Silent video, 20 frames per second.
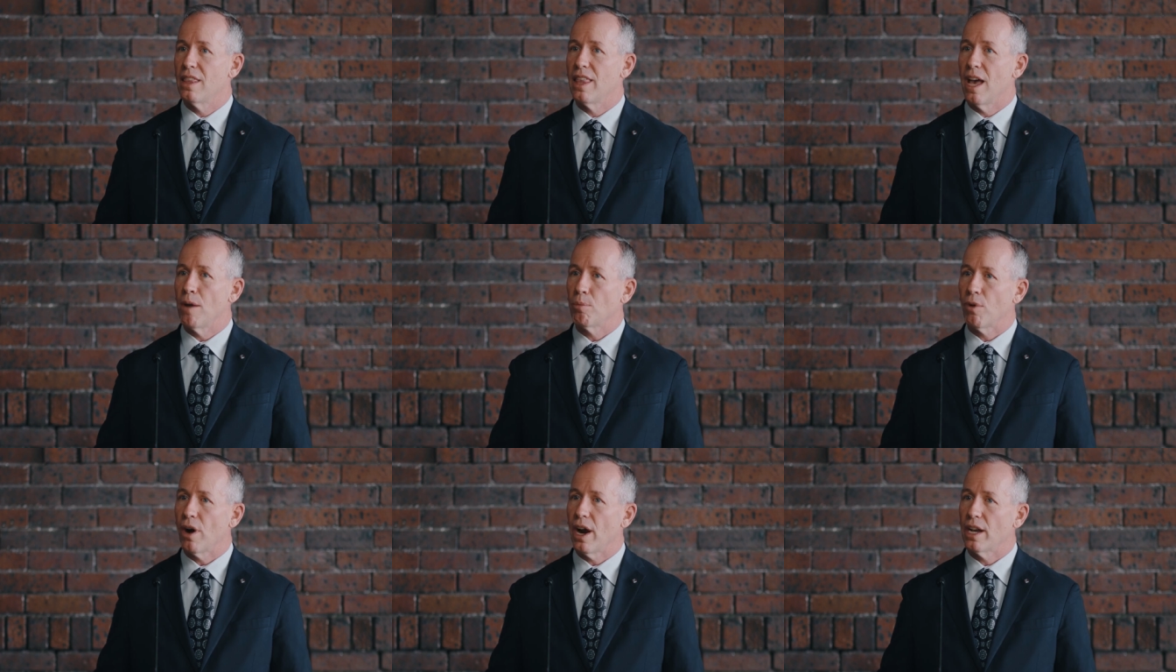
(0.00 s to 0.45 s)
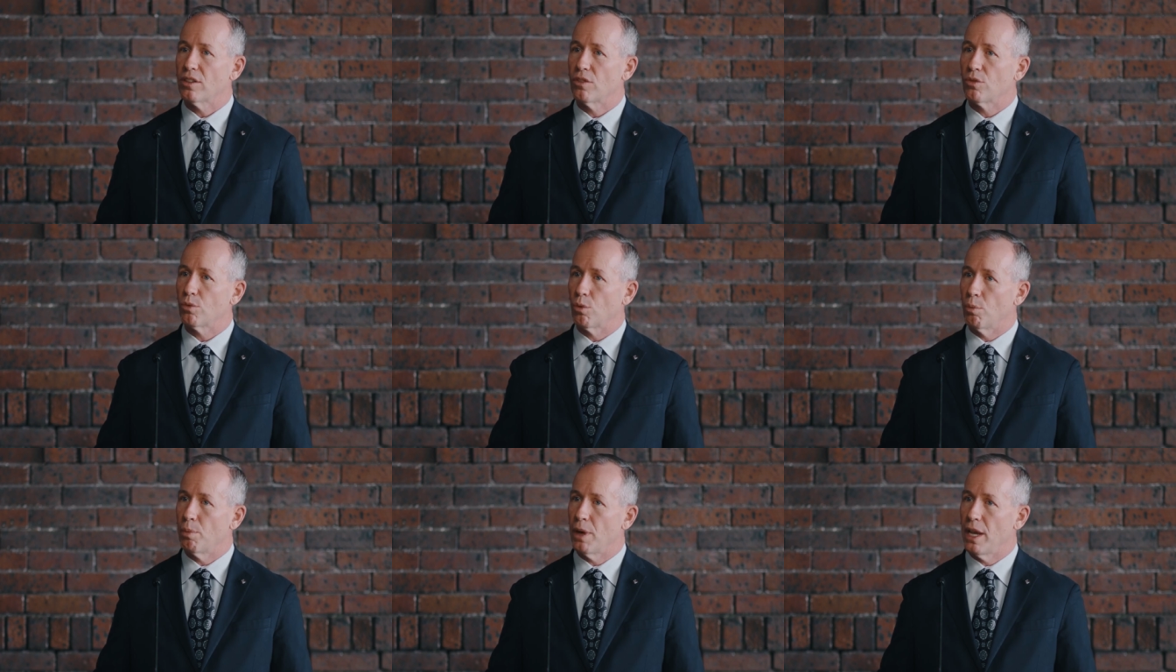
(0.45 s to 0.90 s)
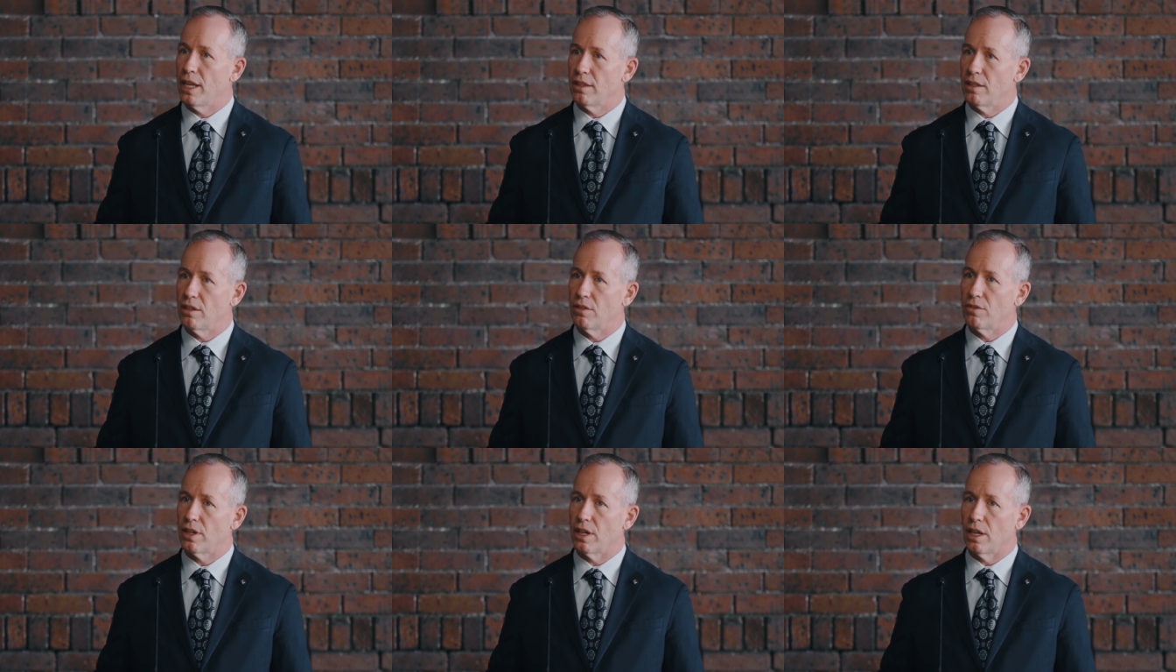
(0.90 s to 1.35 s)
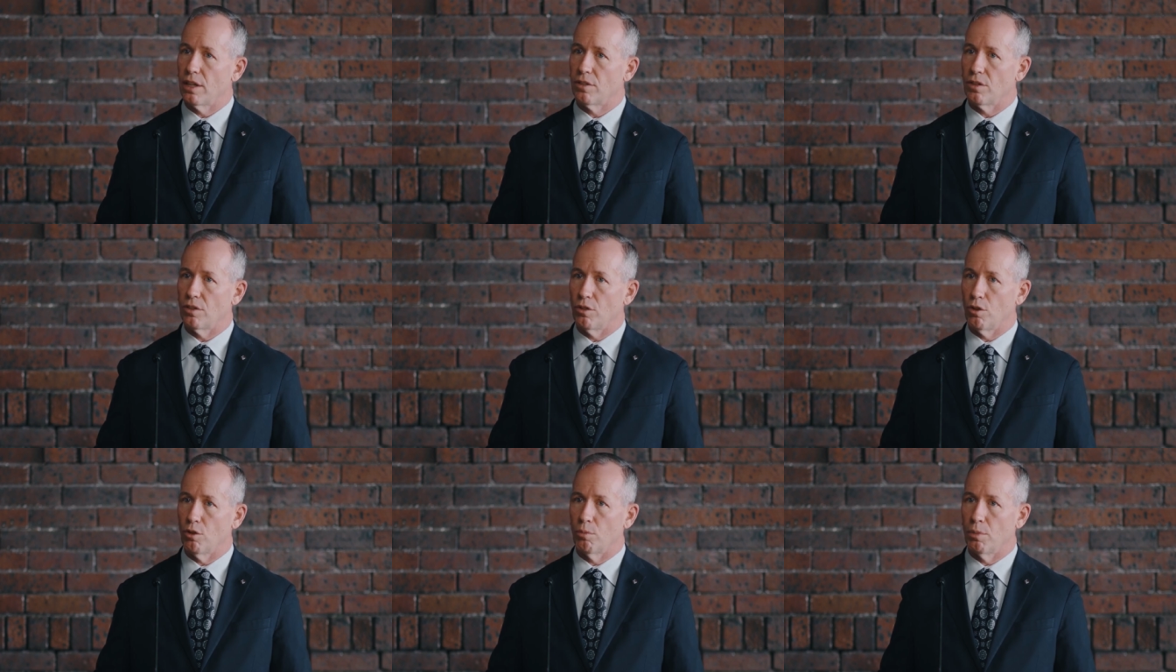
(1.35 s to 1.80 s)
That practice will pay
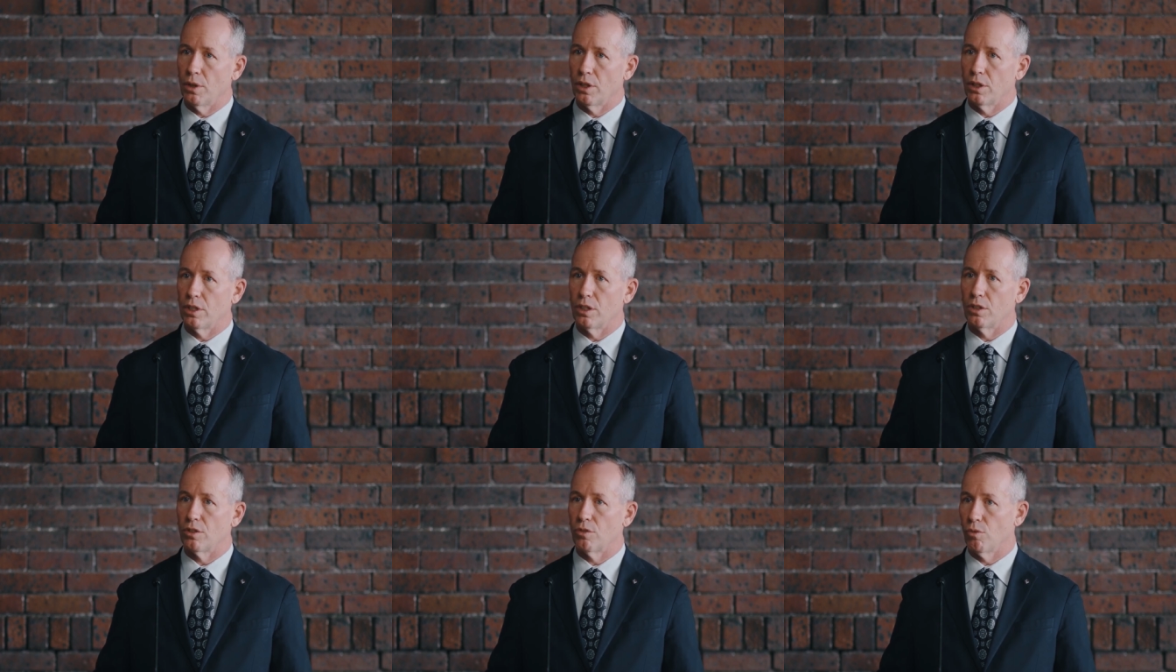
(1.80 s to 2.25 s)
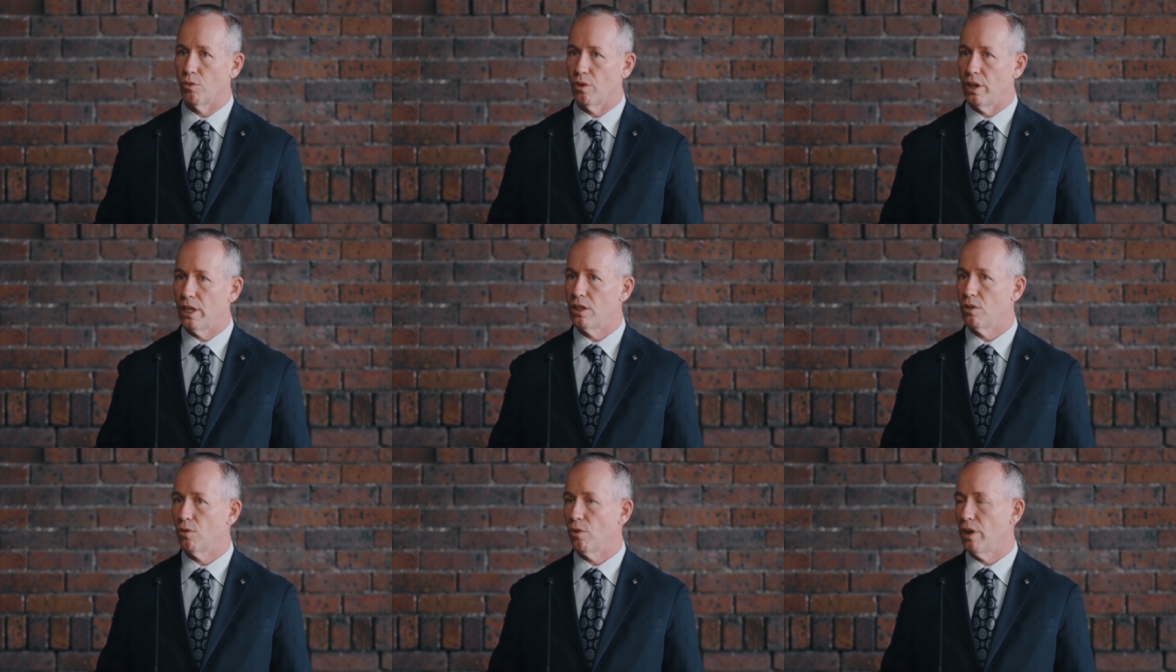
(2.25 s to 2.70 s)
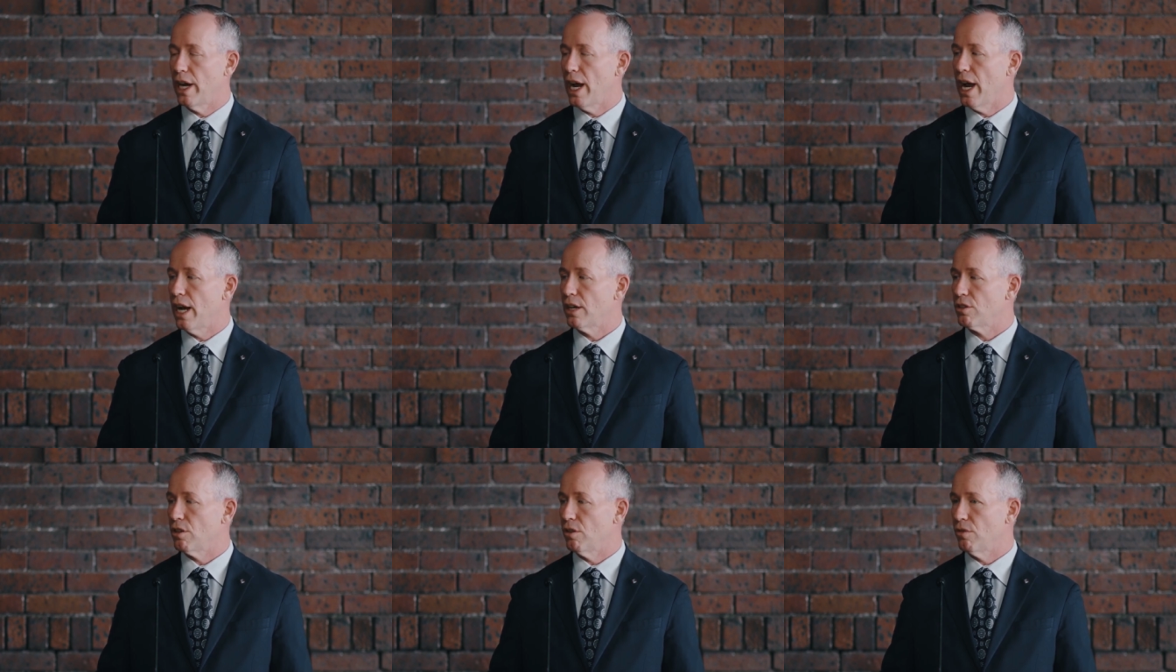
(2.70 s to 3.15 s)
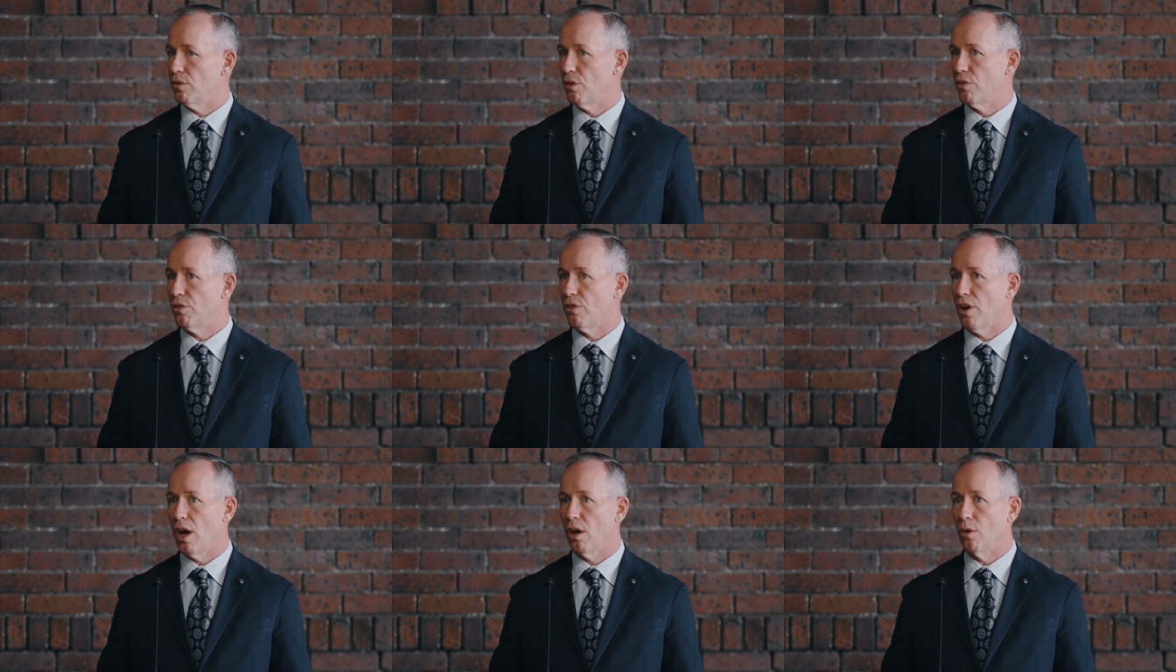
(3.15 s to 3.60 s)
dividends in your ability to read the reaction of your
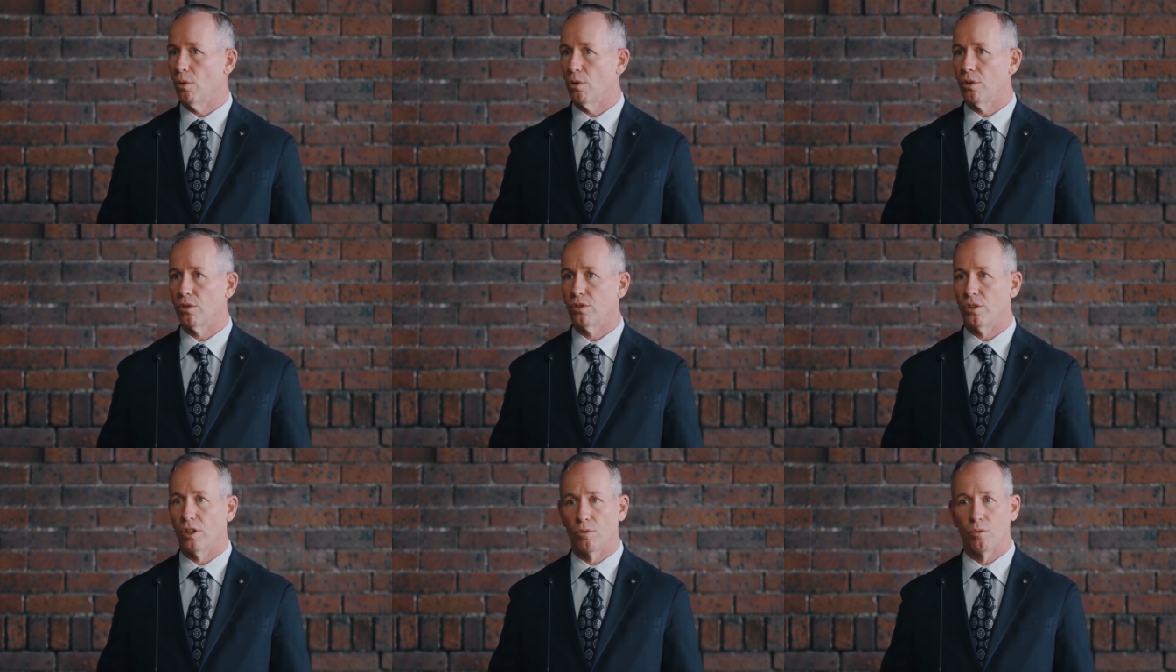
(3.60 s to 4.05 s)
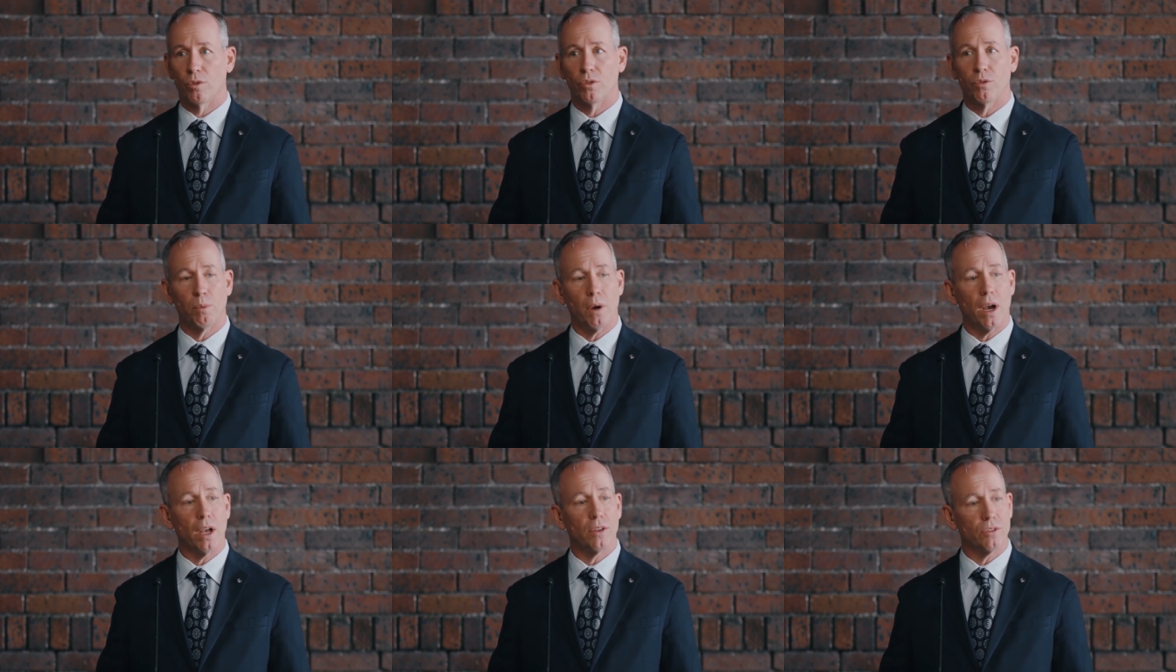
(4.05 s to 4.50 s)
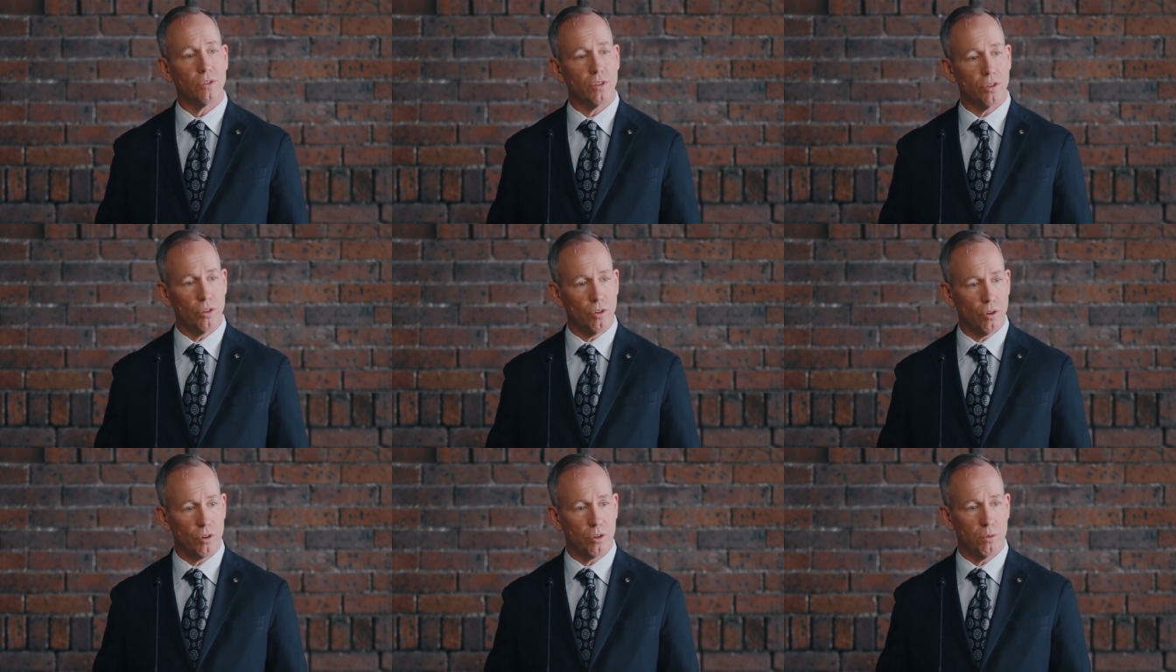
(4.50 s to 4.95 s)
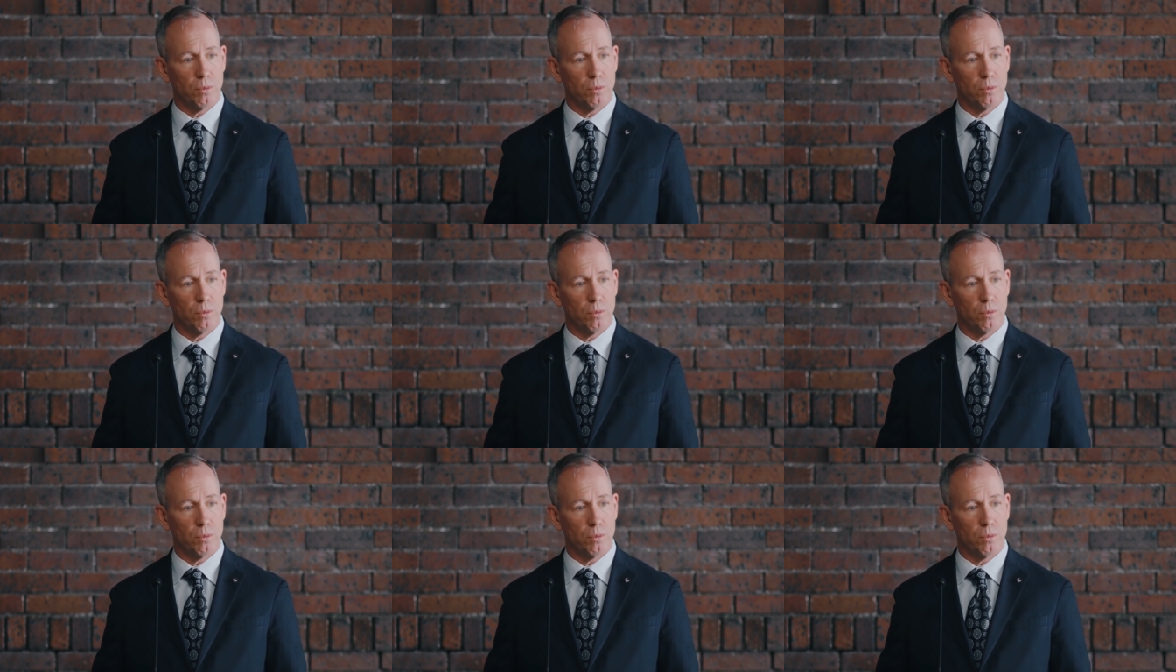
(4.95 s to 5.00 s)
followers in response to your